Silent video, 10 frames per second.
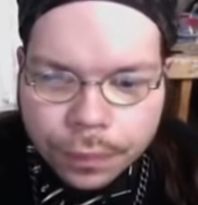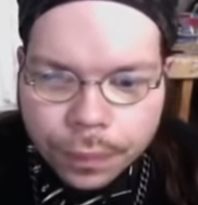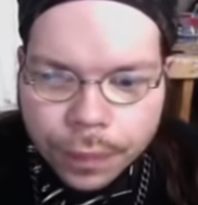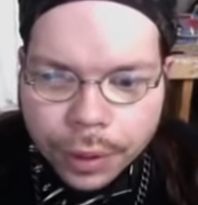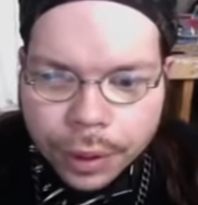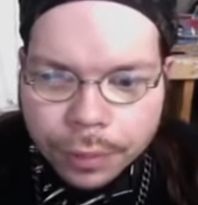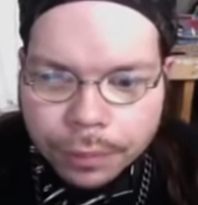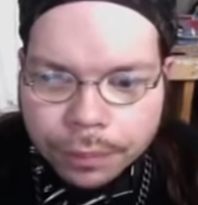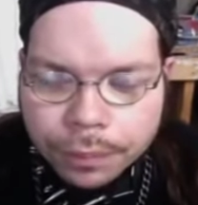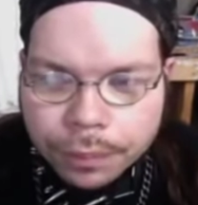Yeah.
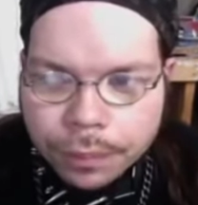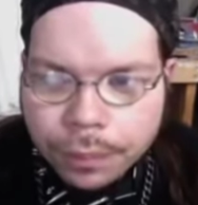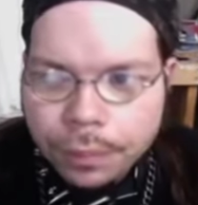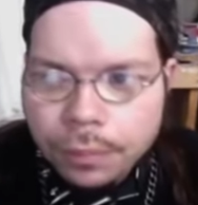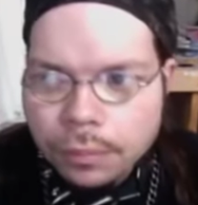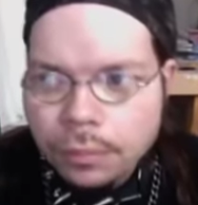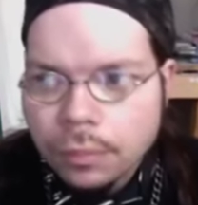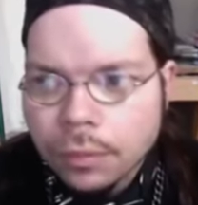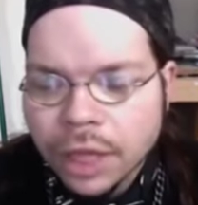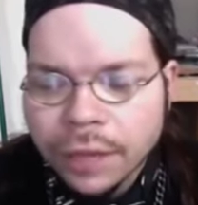
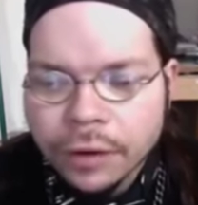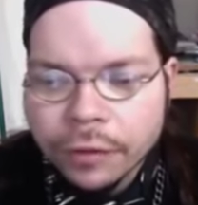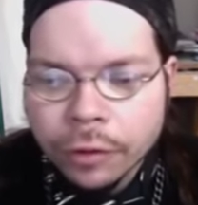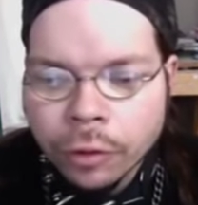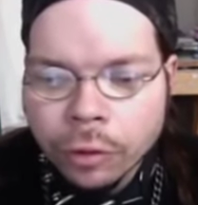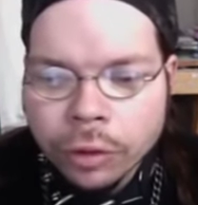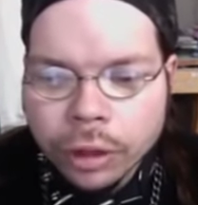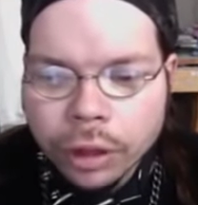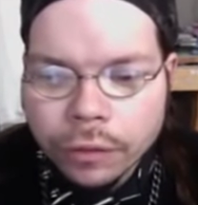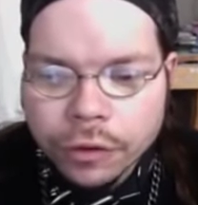Even if they're old
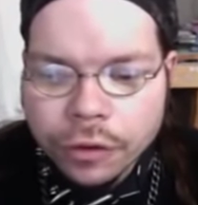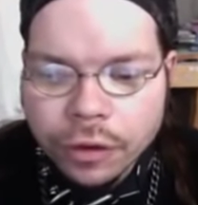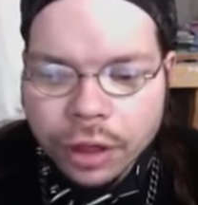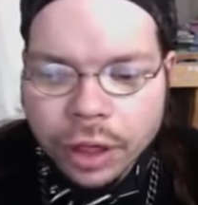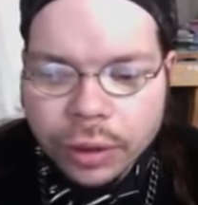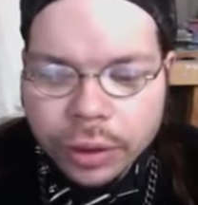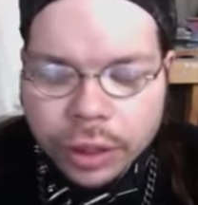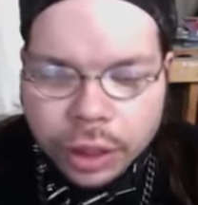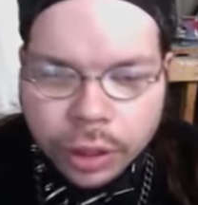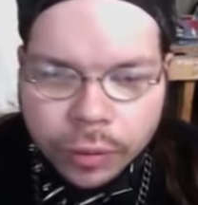enough, it's just not how, you
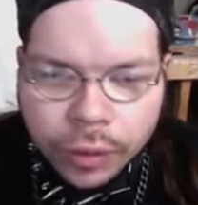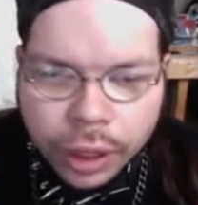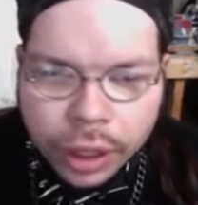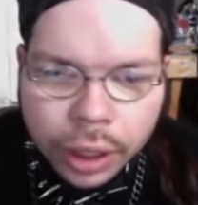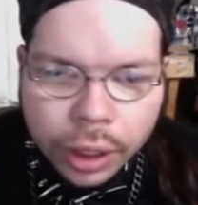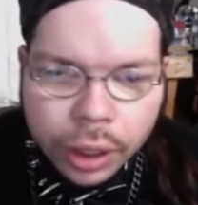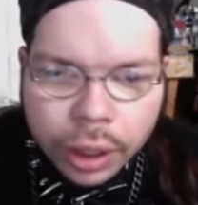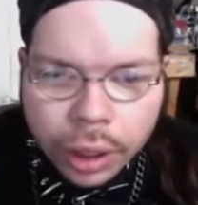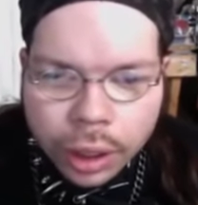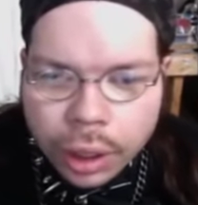know what I'm saying?
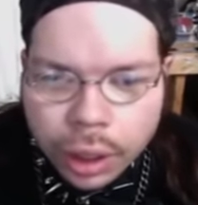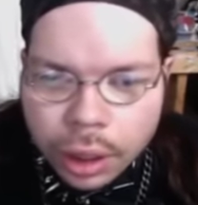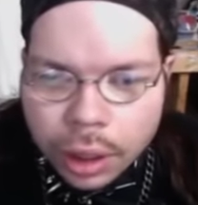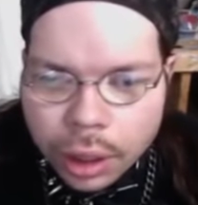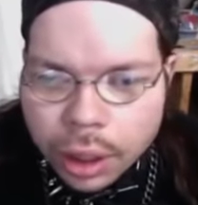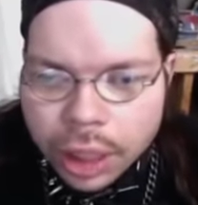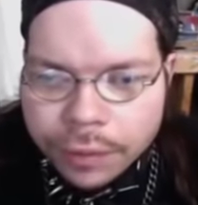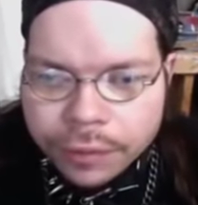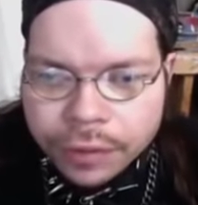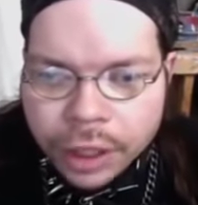Even
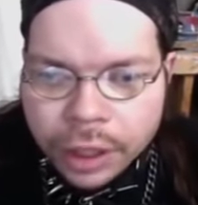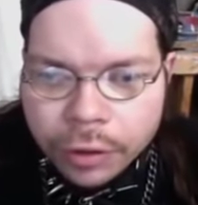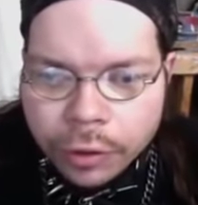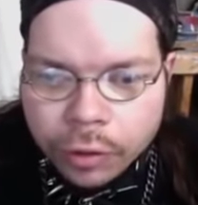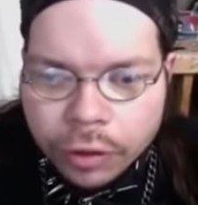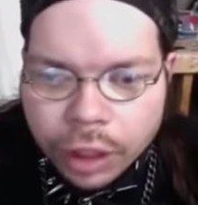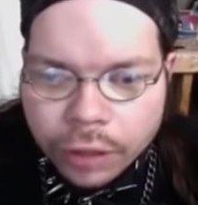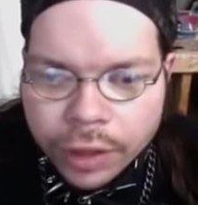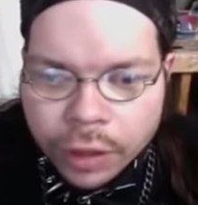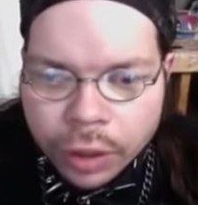if the kid's old enough,
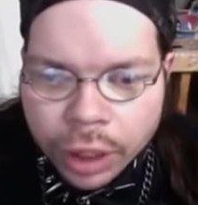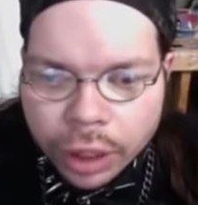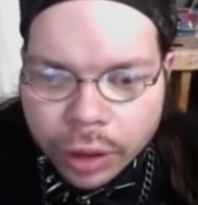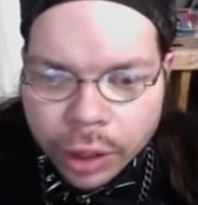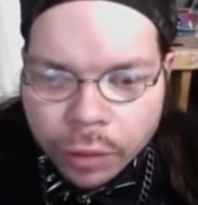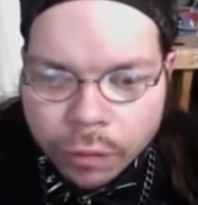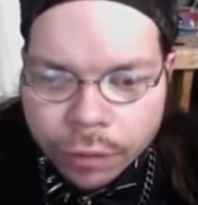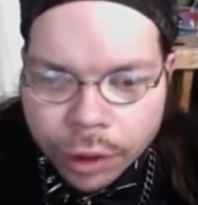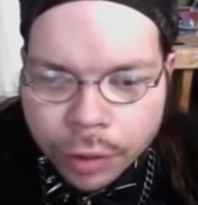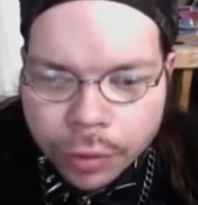I don't care. I don't
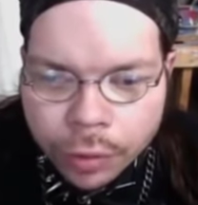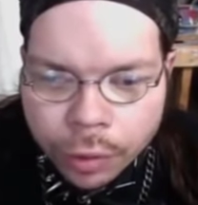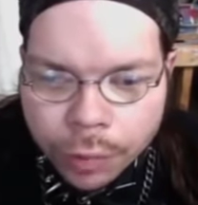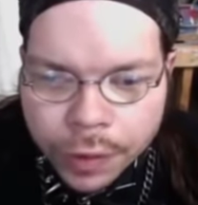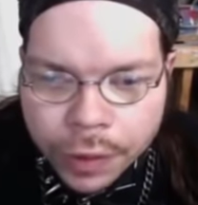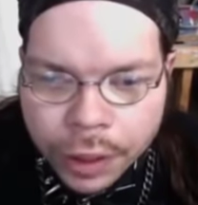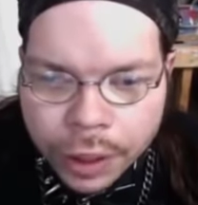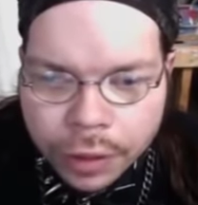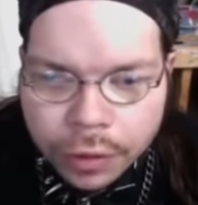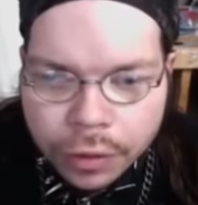fuck with homie's
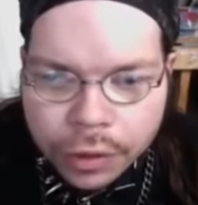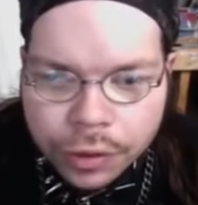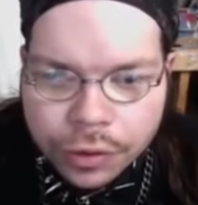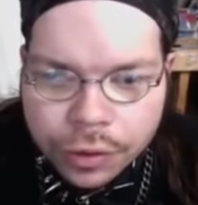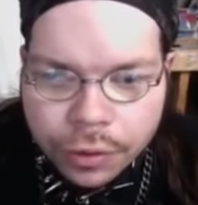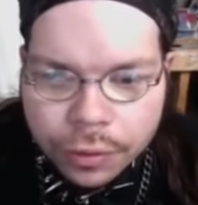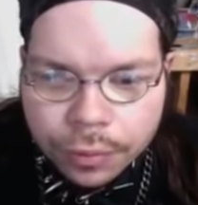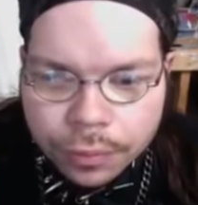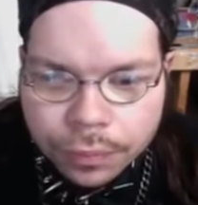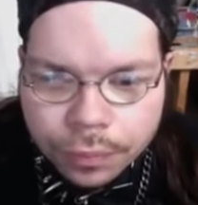kids. That's just,
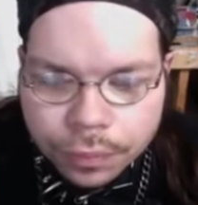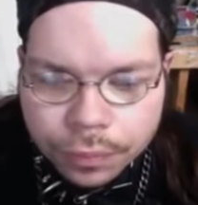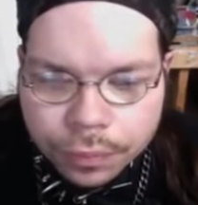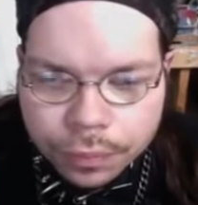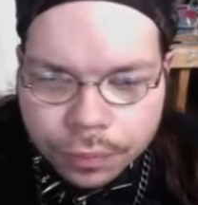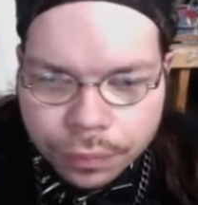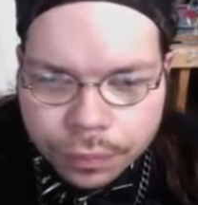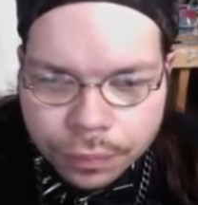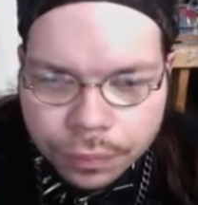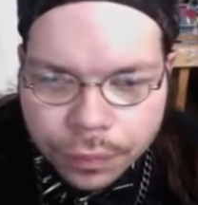
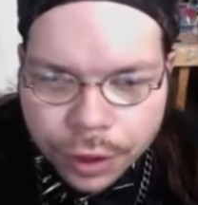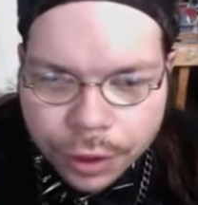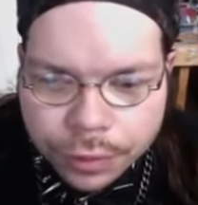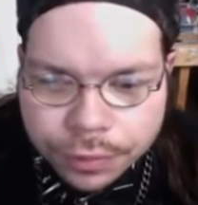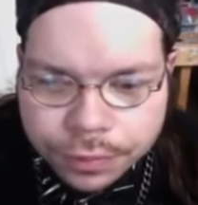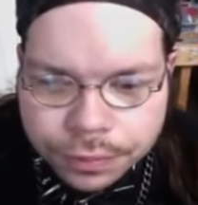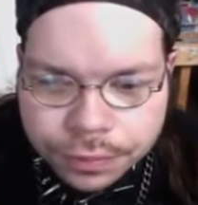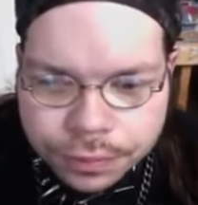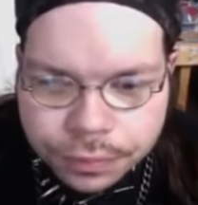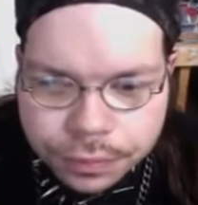
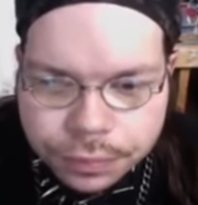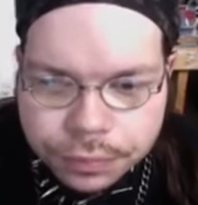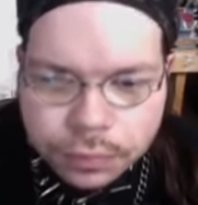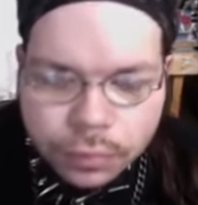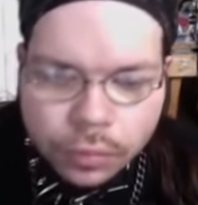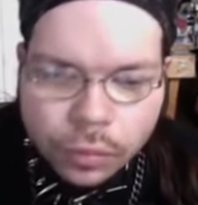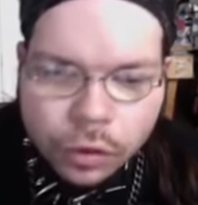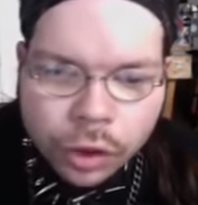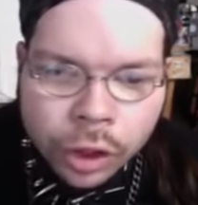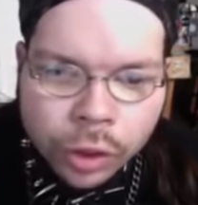it's a
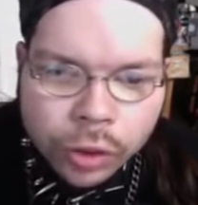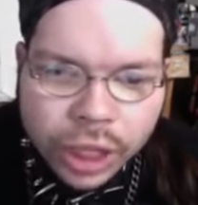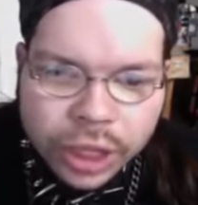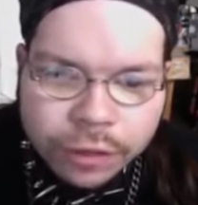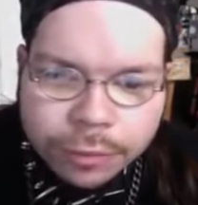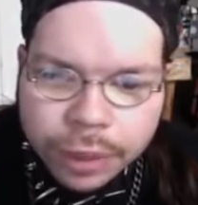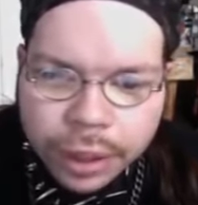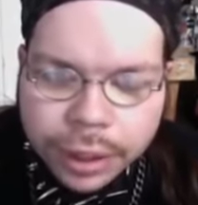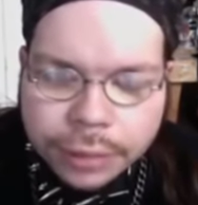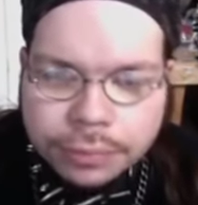code I live by.